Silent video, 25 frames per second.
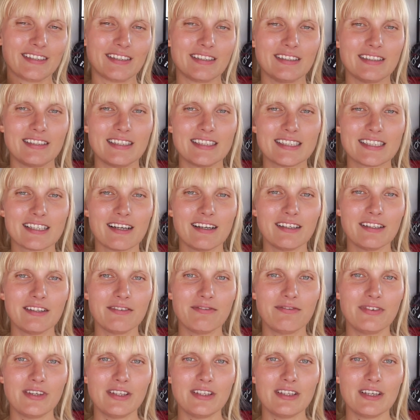this kind of
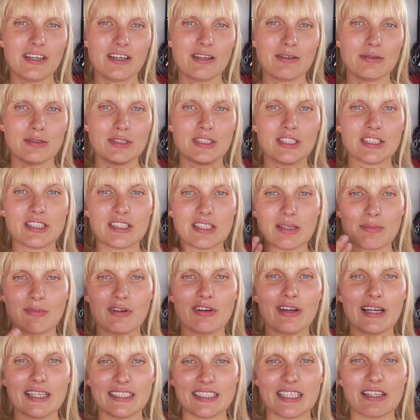videos, the
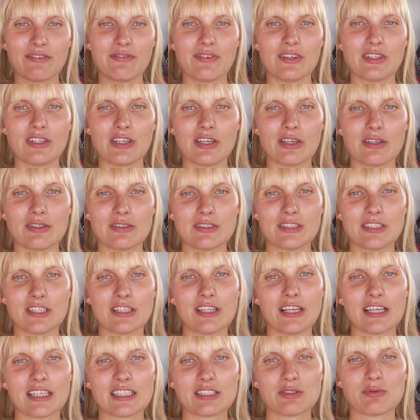summarizing videos, the
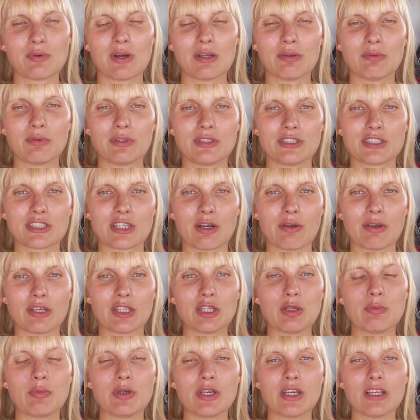next one is going
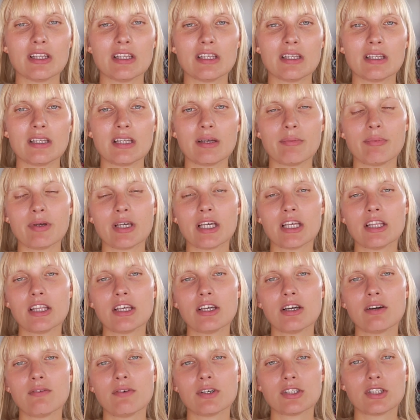to be at the
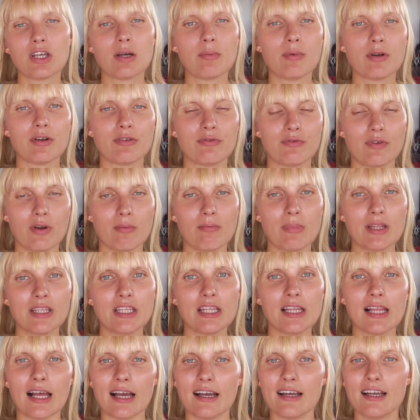beginning of October from
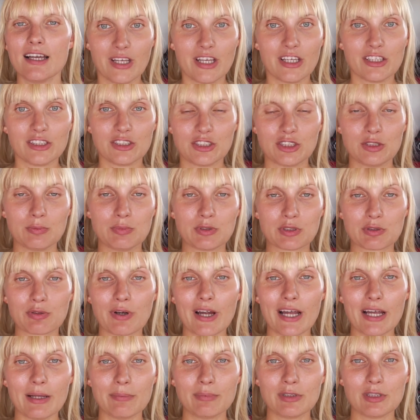Manila.
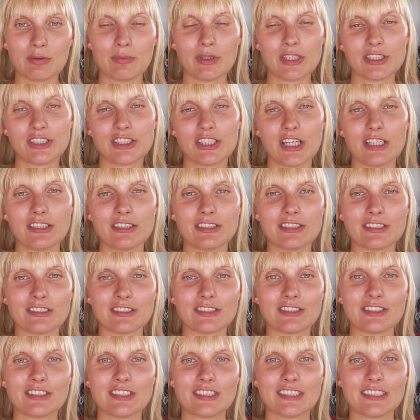Subscribe to my
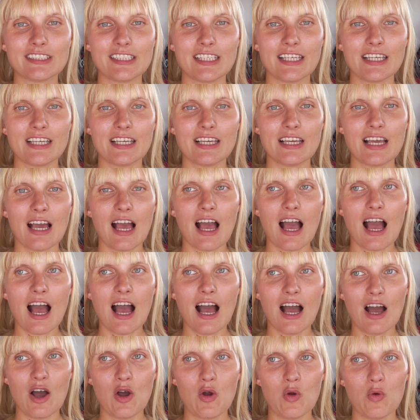channel to see
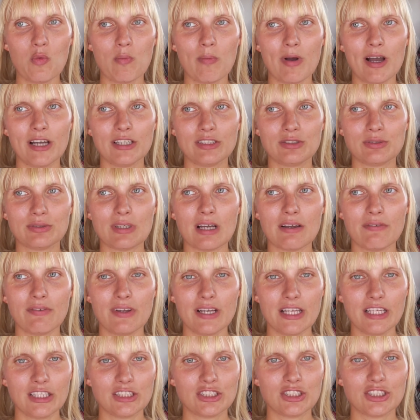how my
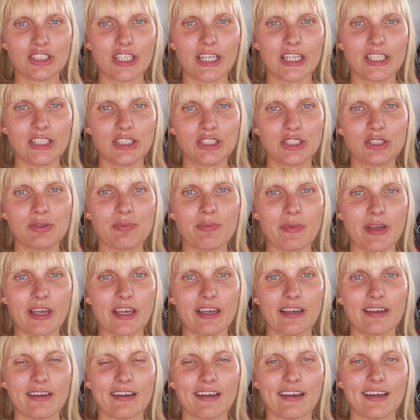traveling changed me,
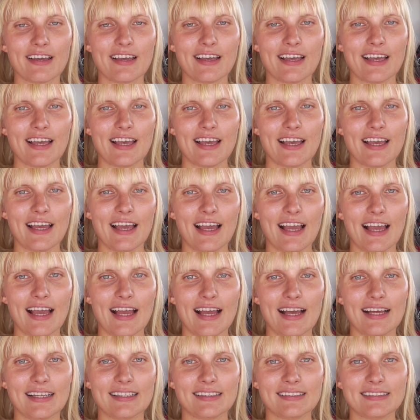
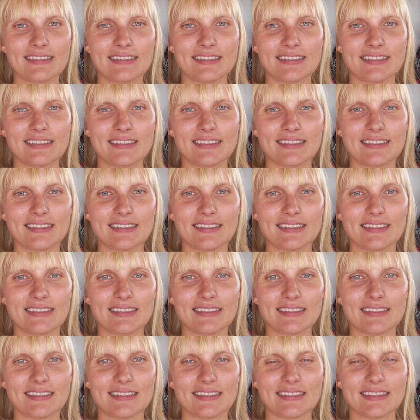and
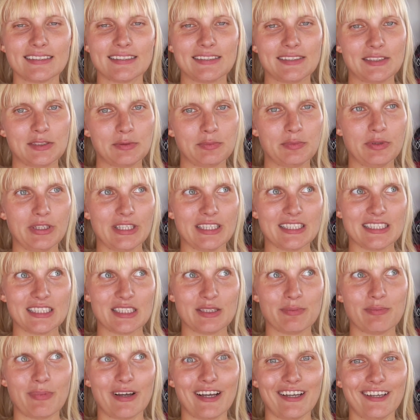to be
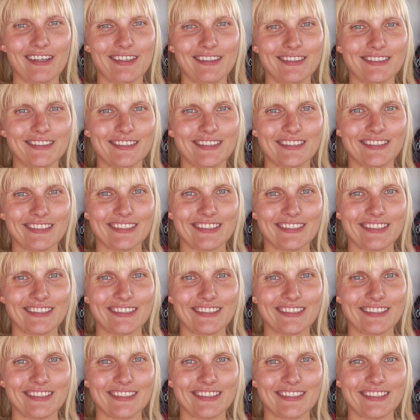inspired.